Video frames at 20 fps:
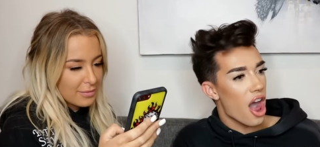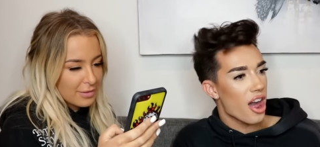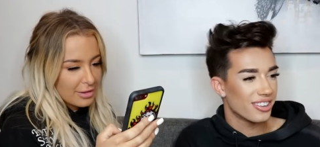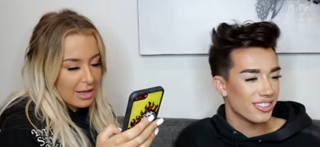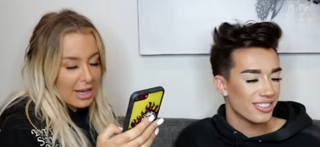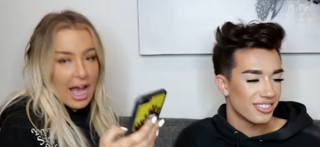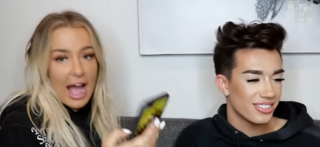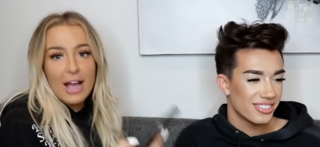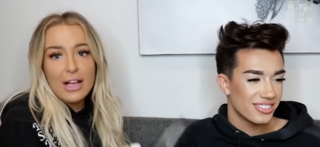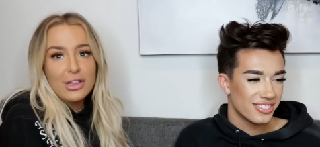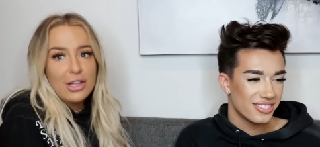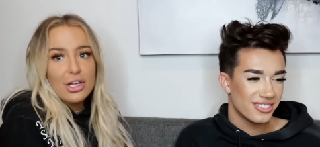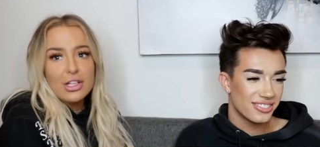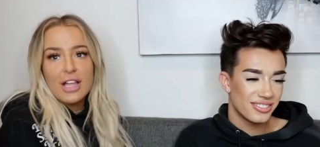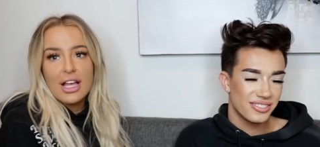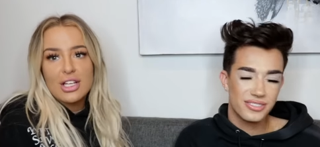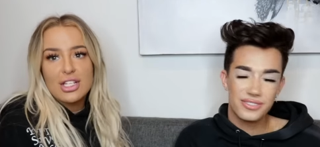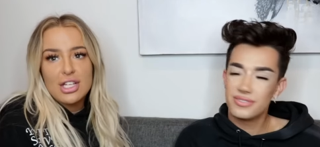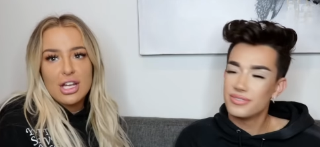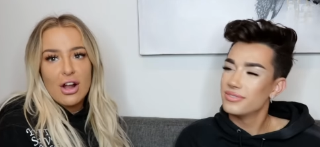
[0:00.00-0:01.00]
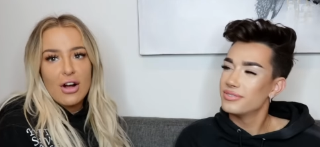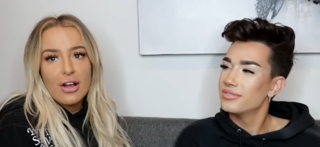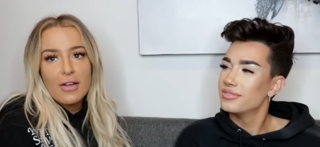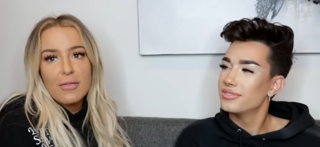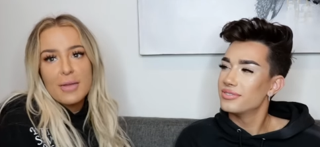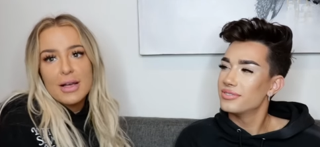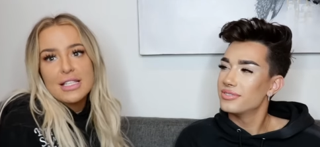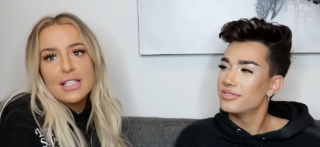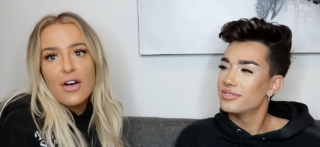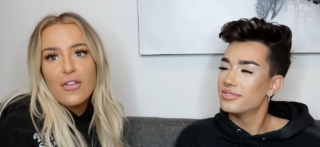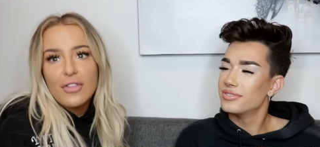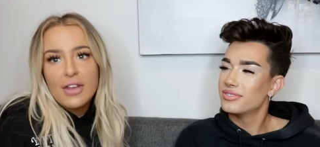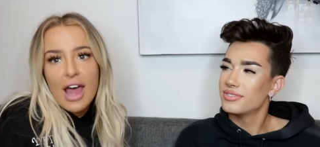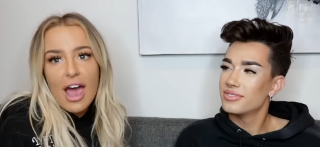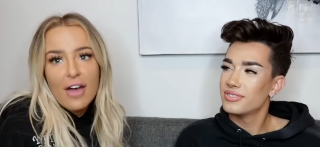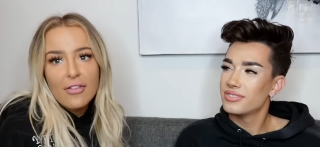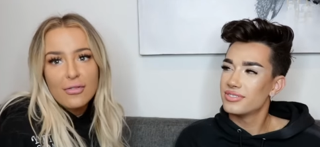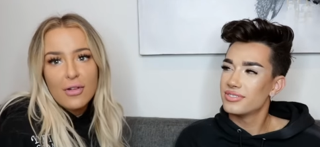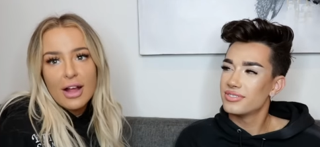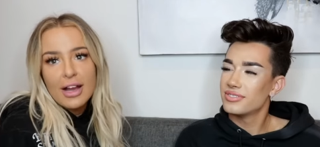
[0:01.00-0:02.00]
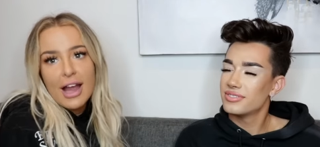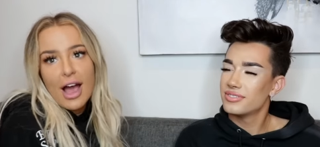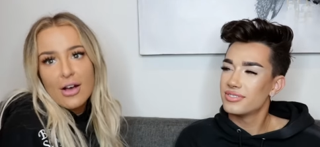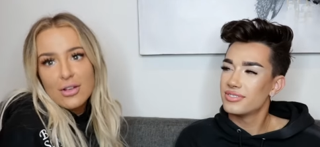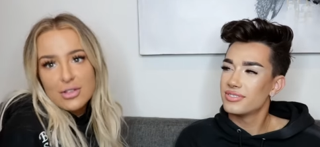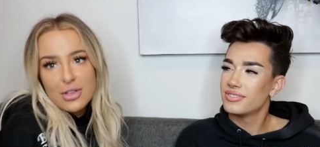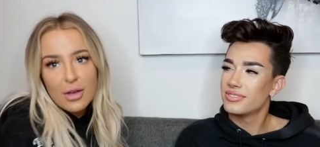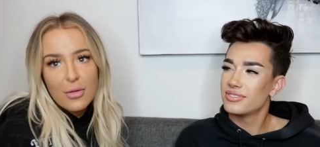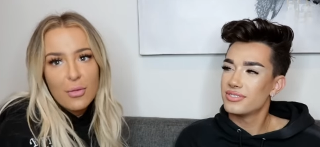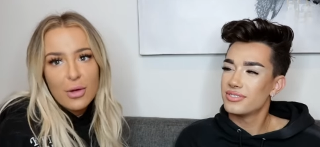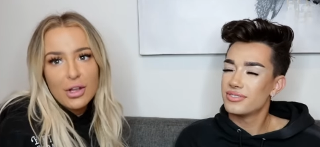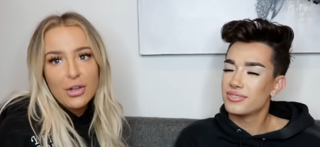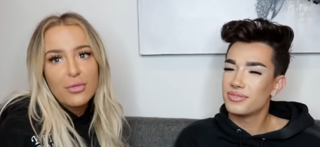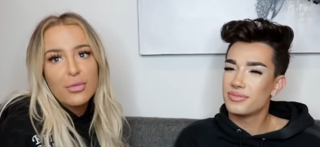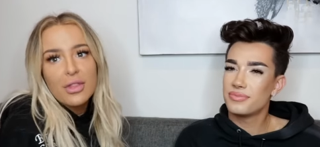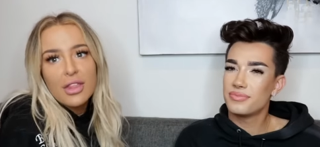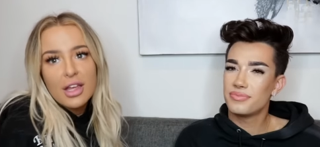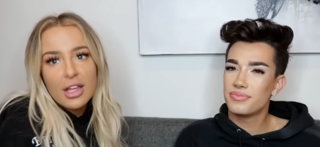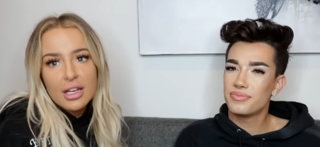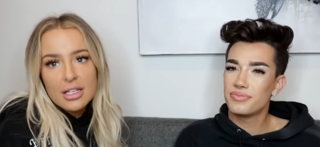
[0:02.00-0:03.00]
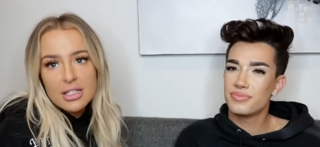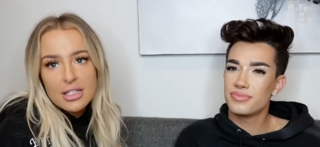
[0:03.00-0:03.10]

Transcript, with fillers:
Speaker 1: Like I look like shit. I'll give myself an F right now. So like, what are you really gonna